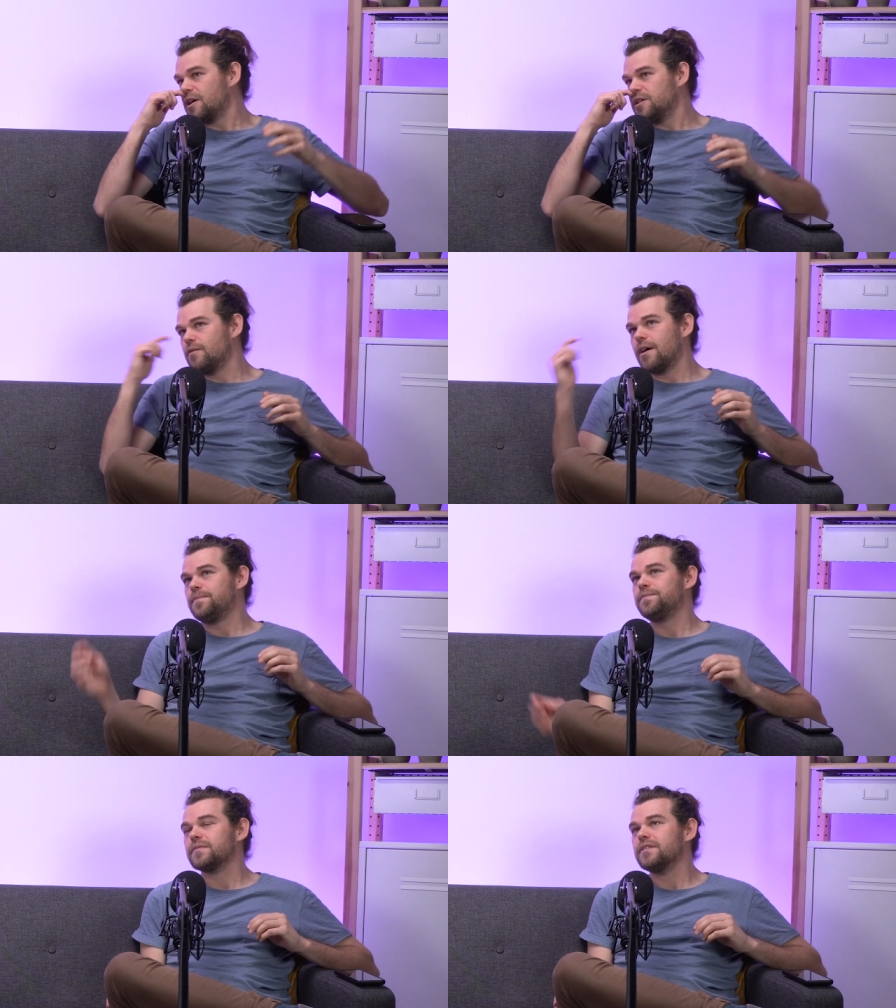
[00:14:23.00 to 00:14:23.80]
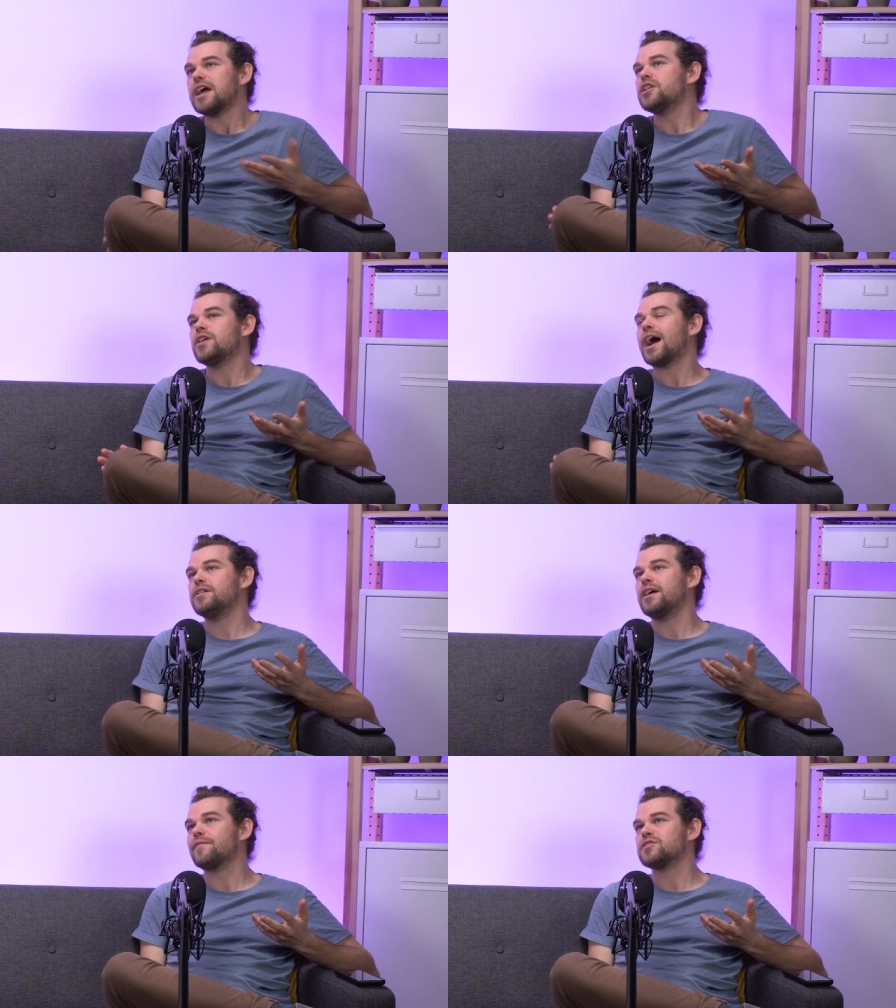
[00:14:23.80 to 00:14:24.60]
so you um yeah you know you ha-
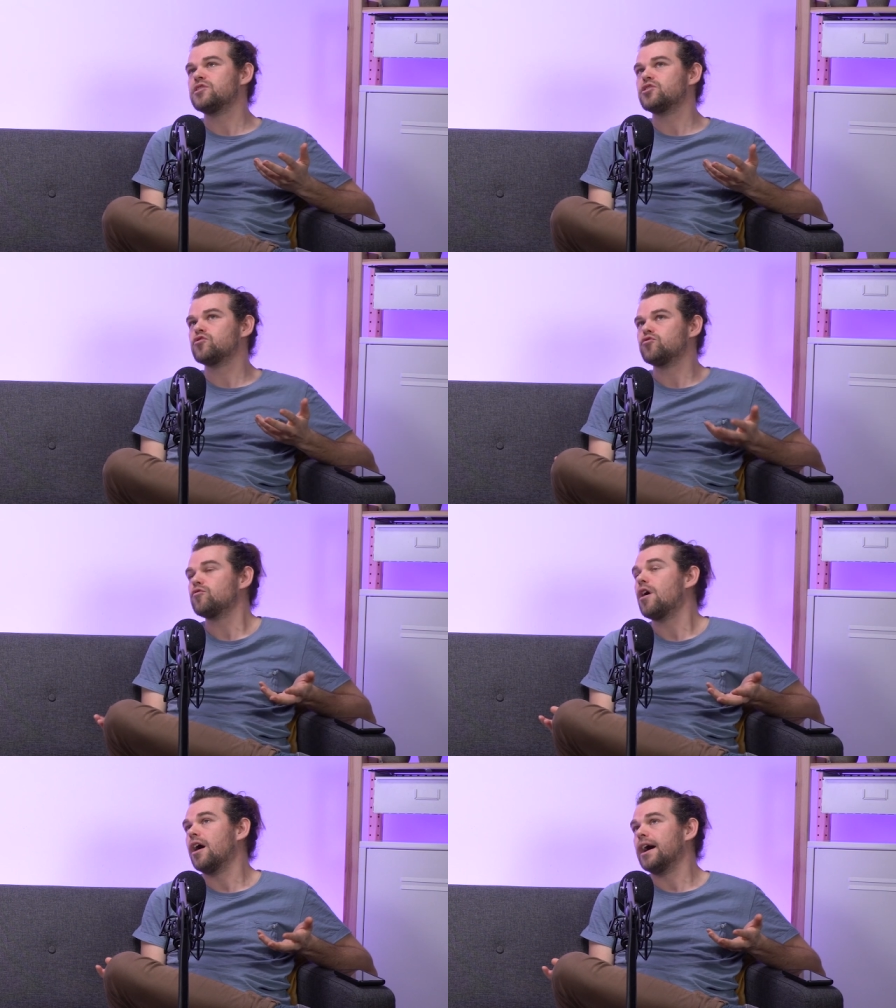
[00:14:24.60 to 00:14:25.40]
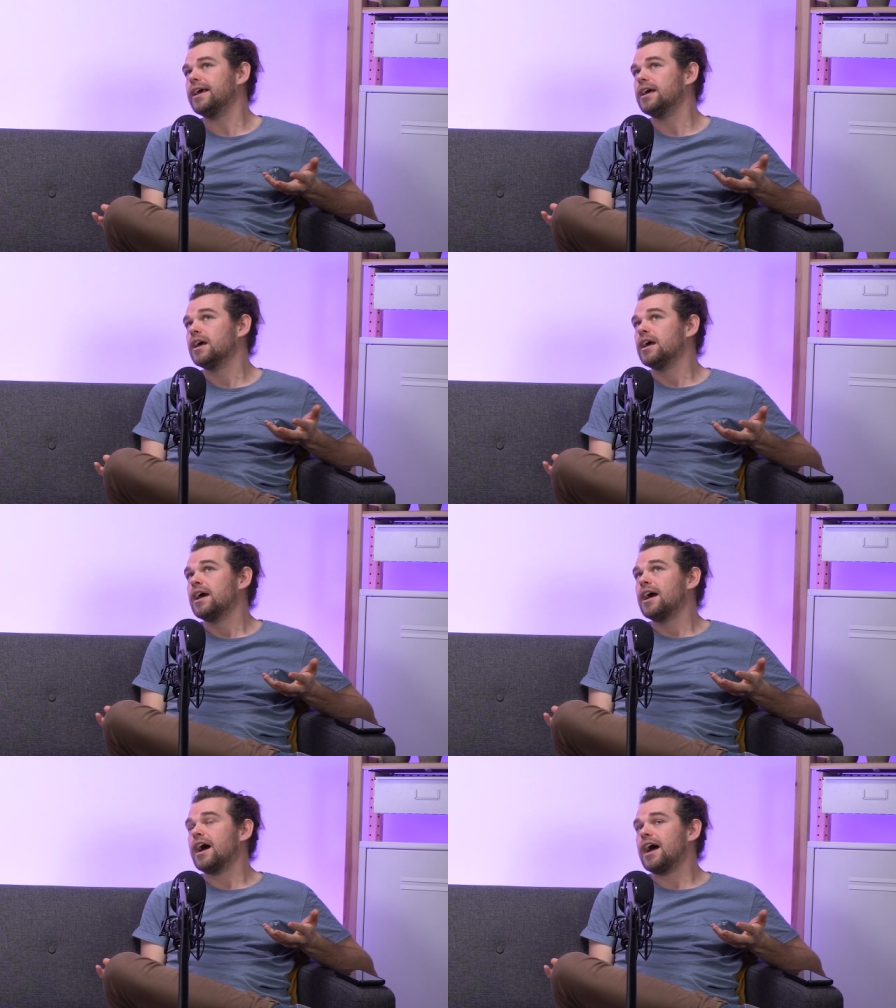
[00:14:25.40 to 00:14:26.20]
you have to try
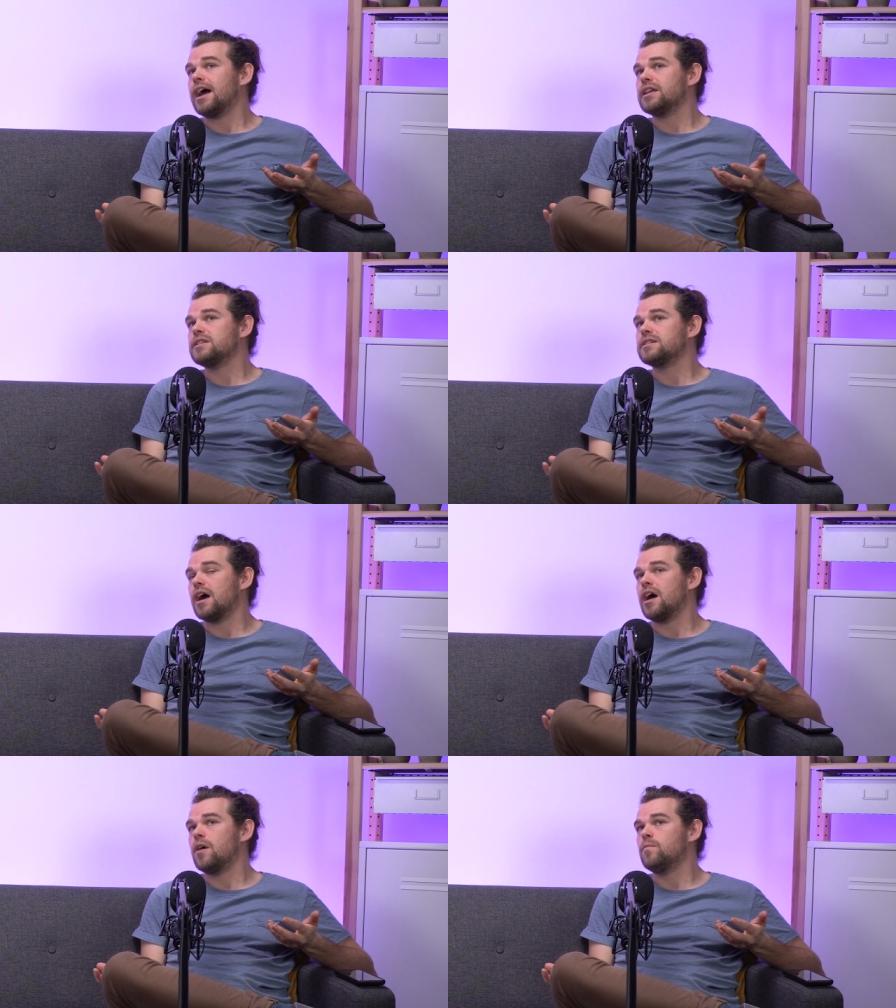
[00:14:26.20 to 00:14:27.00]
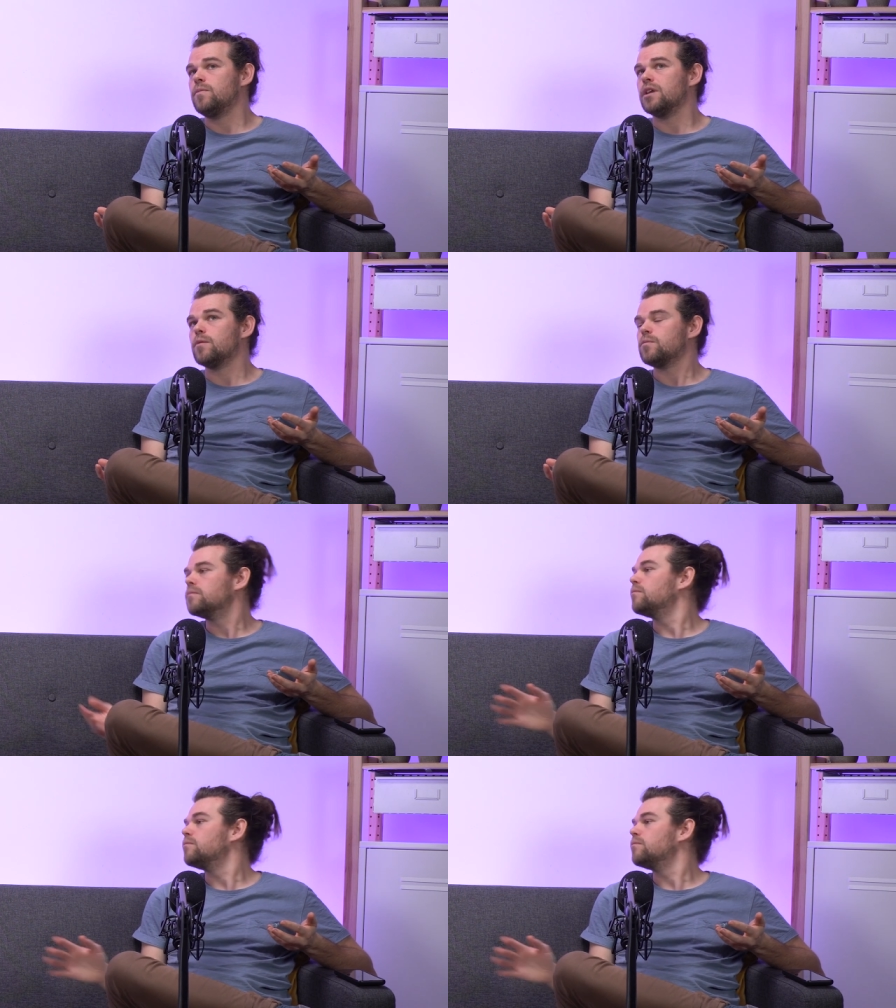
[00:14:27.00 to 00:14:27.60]
and, um, you know,